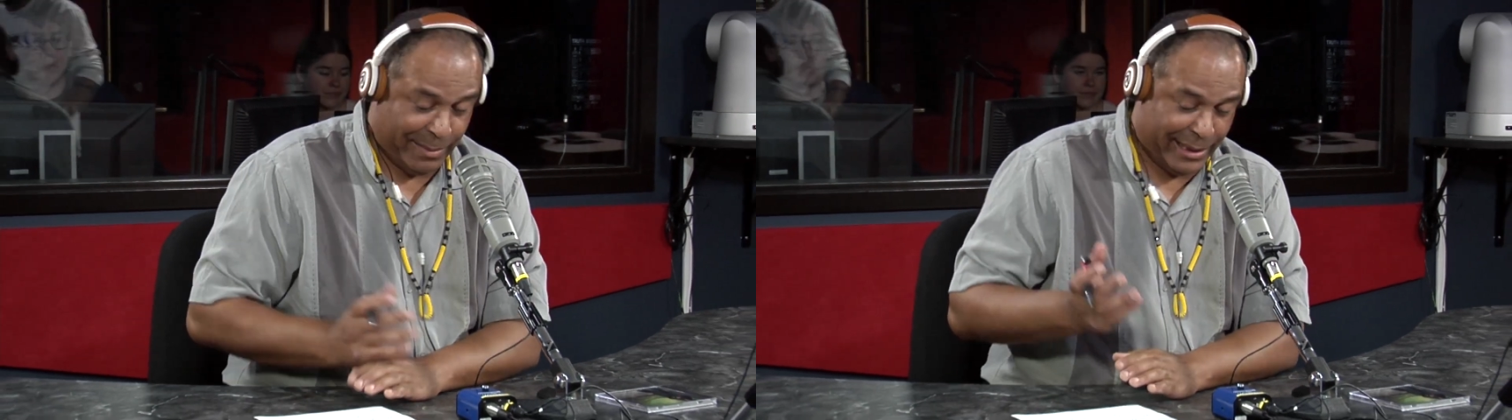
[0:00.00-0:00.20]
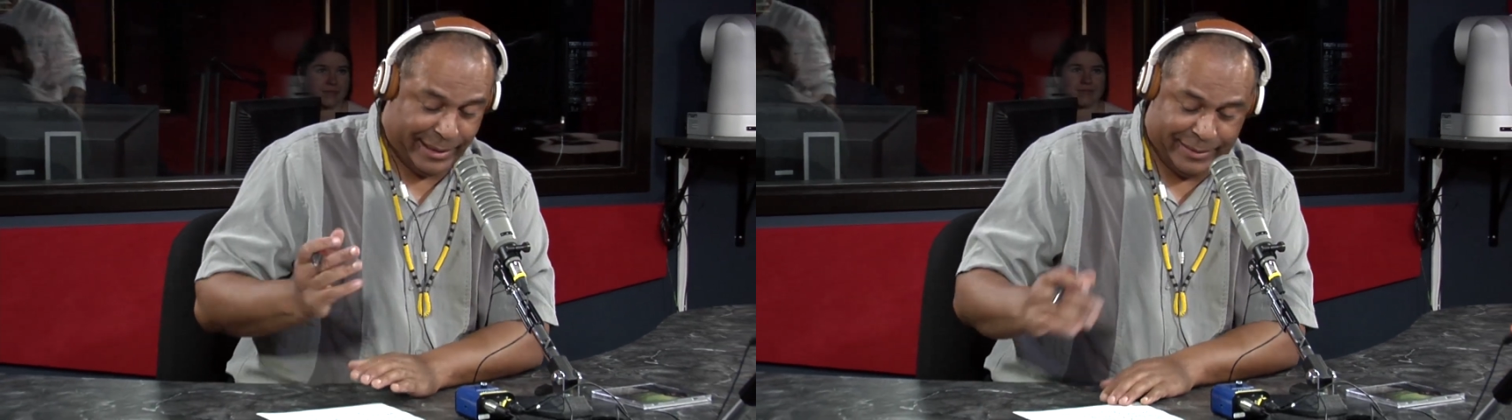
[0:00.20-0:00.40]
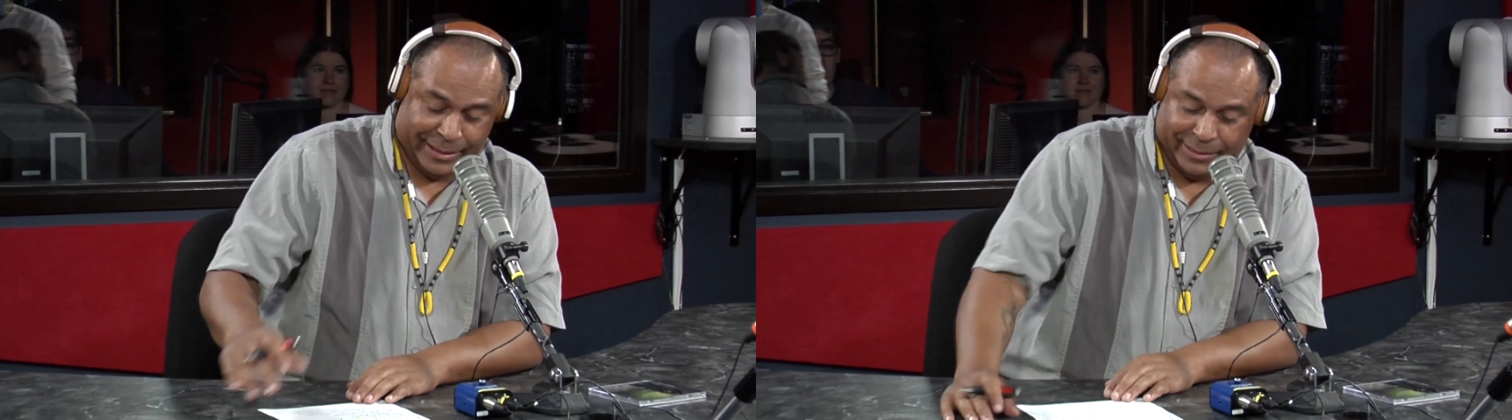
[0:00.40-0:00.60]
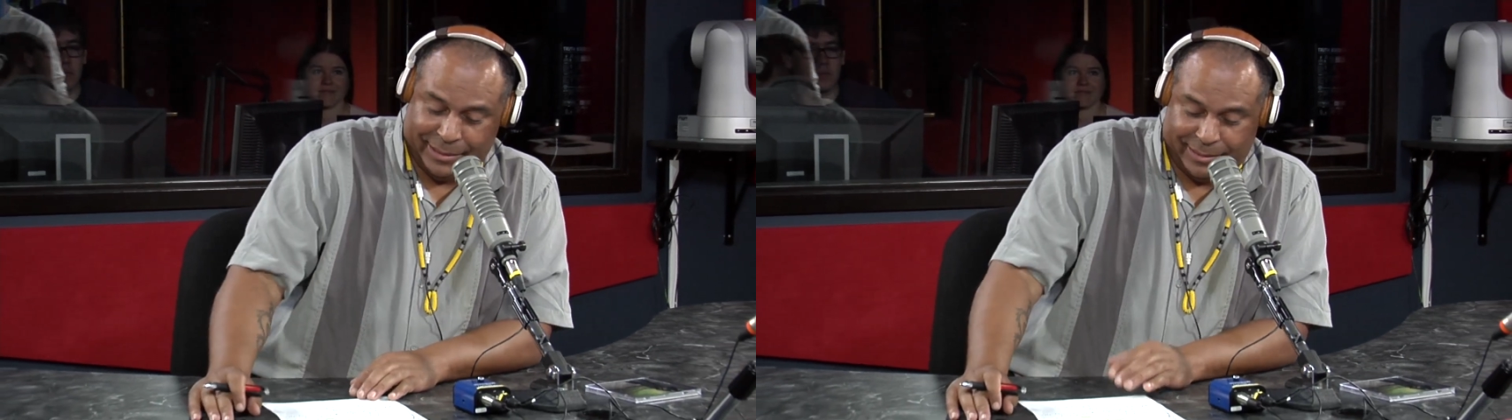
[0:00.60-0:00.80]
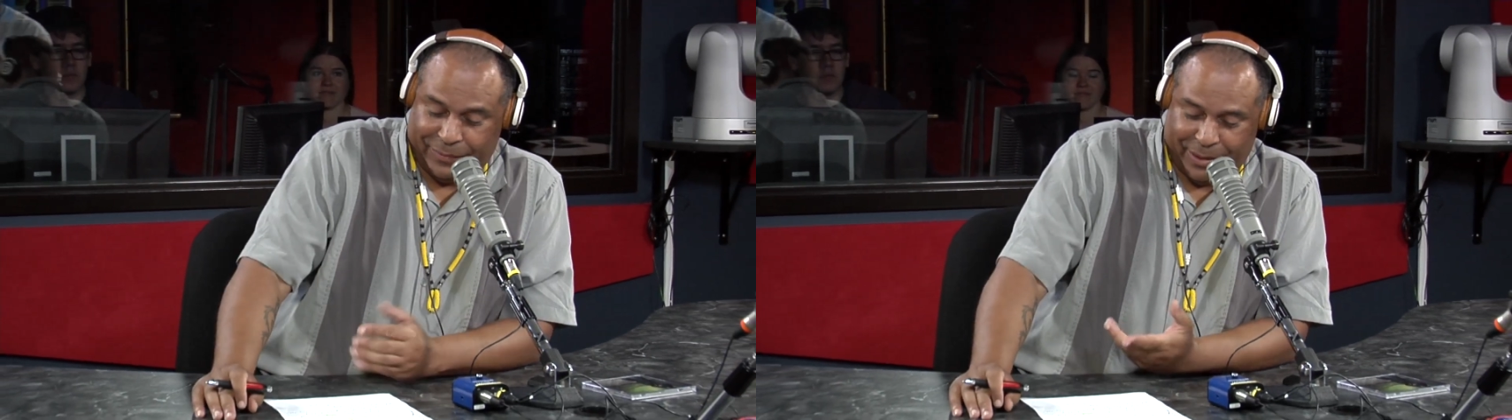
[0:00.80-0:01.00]
I mean, I
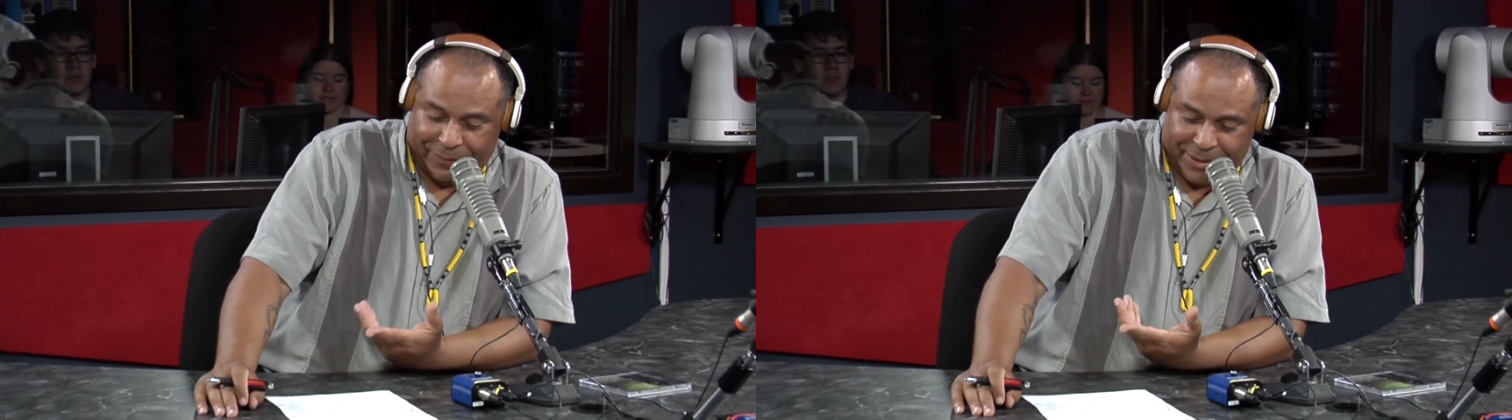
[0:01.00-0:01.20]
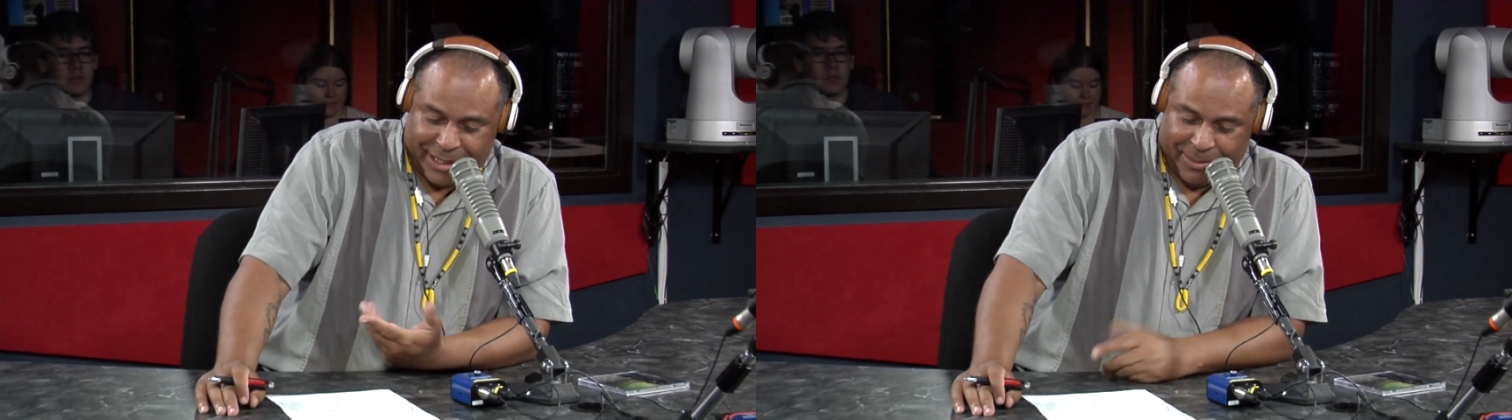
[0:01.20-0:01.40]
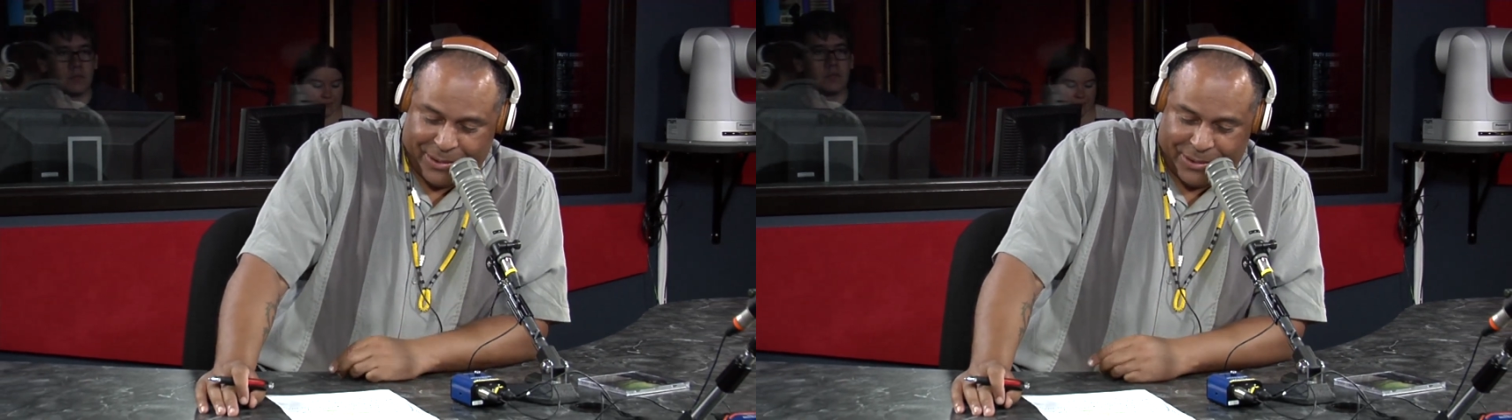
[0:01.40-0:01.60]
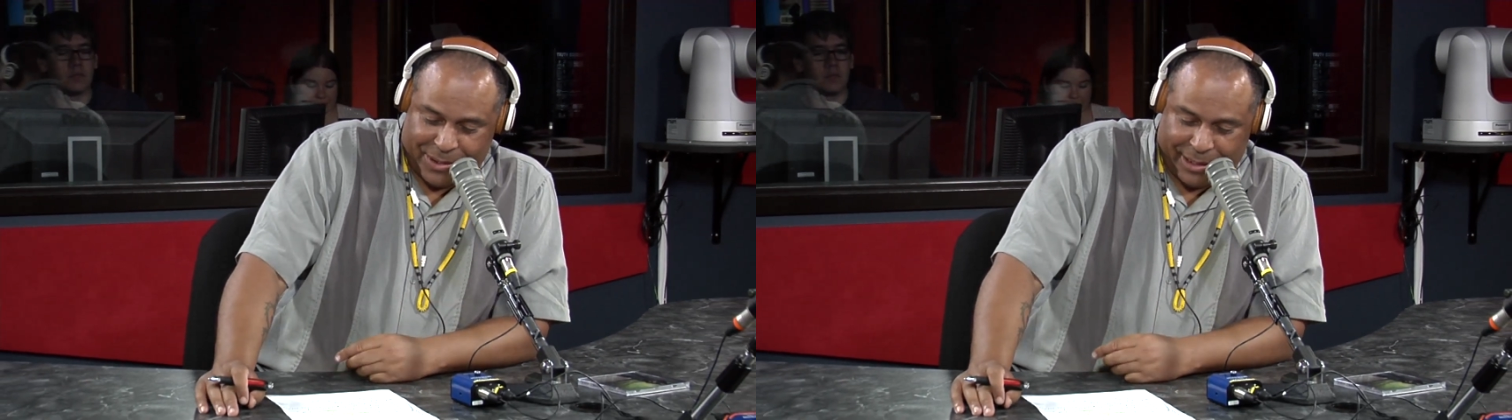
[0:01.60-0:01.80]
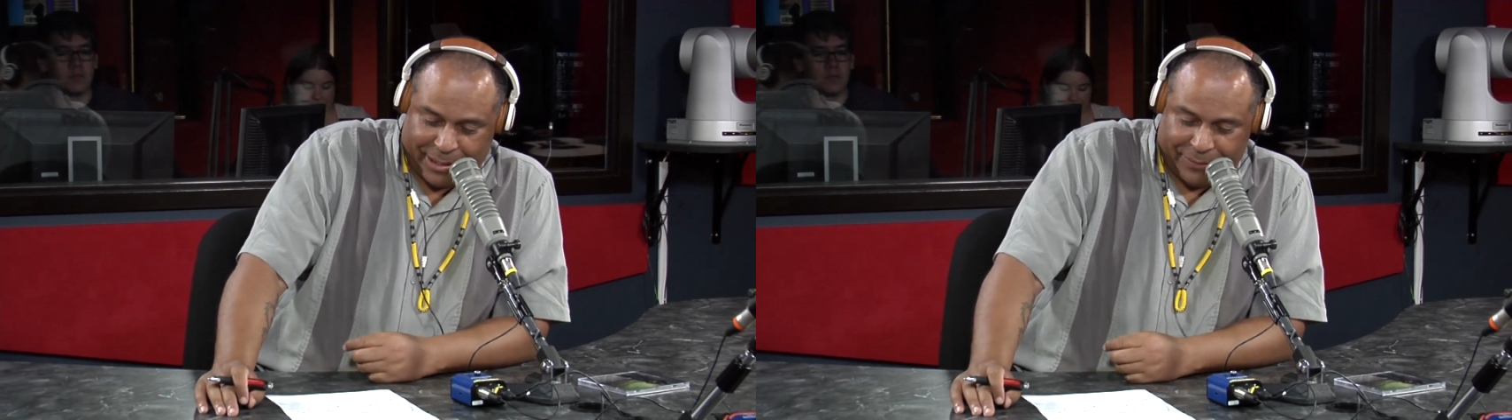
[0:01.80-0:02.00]
just, from the first time I heard you sing,